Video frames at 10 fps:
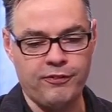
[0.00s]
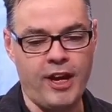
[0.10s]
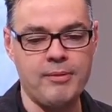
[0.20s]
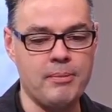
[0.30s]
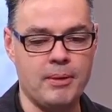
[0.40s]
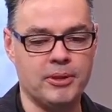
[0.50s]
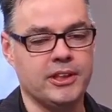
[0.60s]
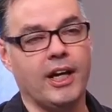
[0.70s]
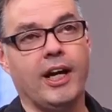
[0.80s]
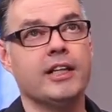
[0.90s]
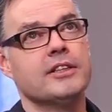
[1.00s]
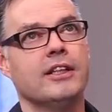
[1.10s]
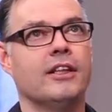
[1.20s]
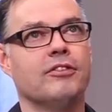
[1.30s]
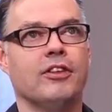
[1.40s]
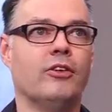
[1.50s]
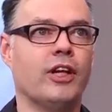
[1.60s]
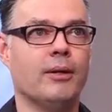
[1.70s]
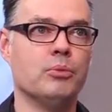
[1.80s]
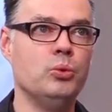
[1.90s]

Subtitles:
family member dies, then they float up,